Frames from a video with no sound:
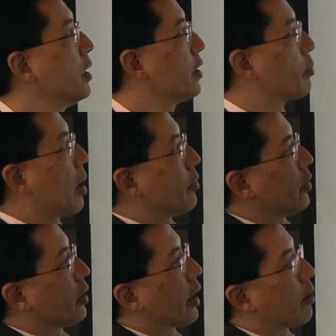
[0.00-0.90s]
The
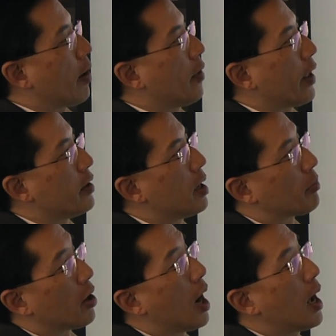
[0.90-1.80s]
probability that I round that
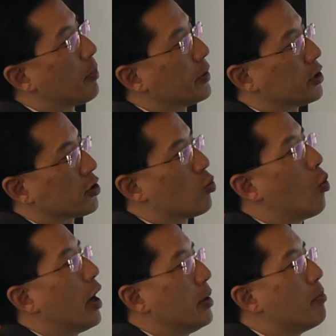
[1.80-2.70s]
number up is just
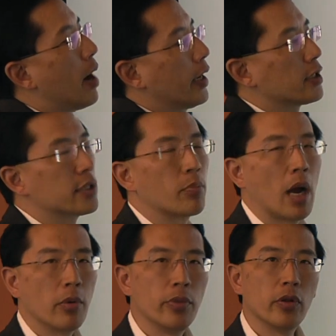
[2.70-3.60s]
1 minus the
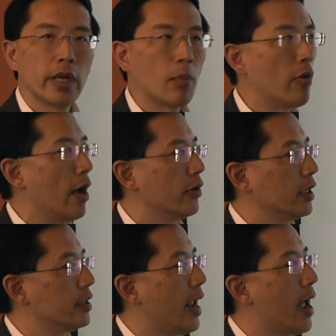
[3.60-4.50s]
probability I'm
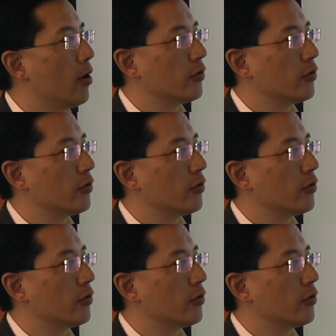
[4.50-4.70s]
rounding down.